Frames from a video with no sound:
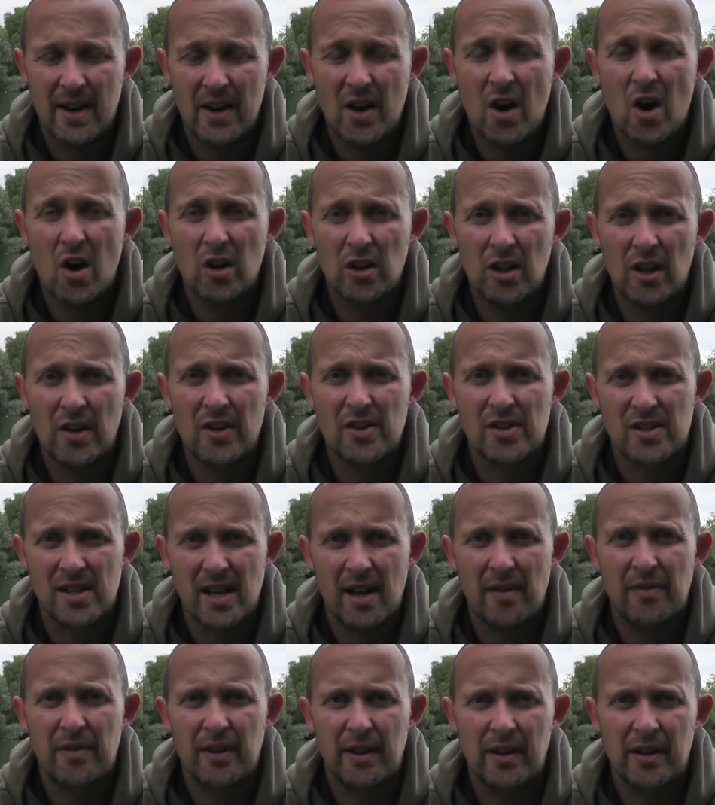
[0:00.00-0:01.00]
In all
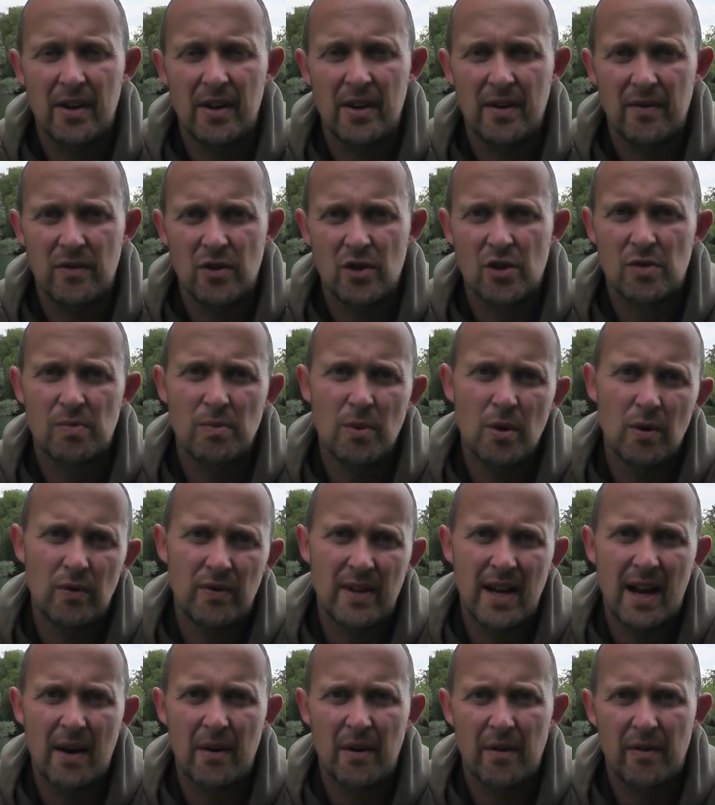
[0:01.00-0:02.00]
honesty, I think they've just moved
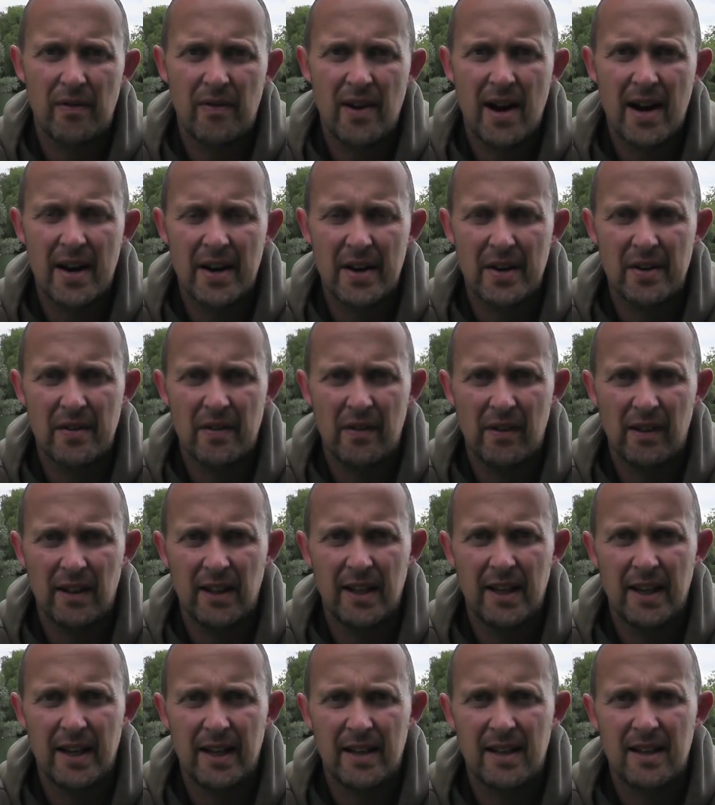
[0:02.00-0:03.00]
down the far end of the
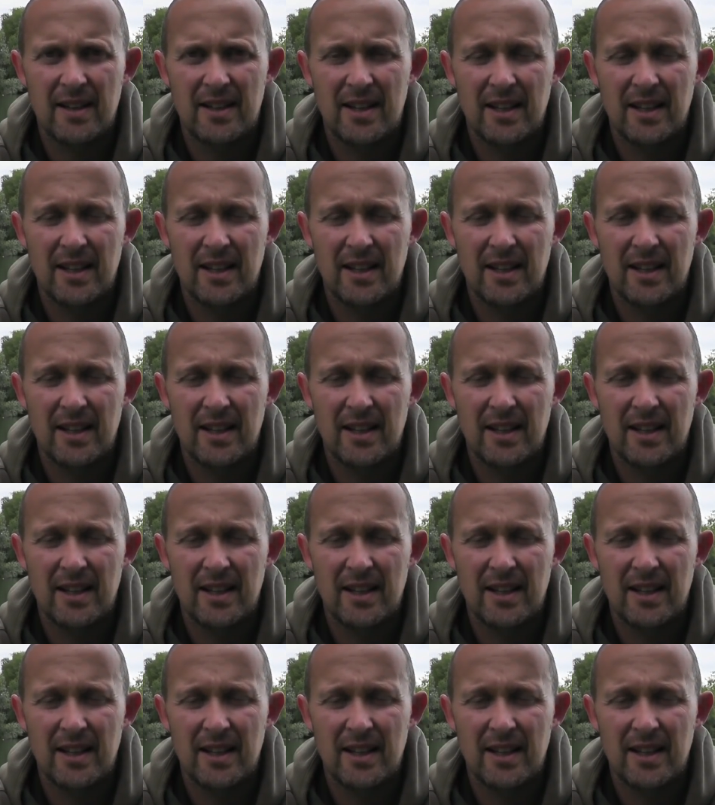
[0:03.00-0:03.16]
lake.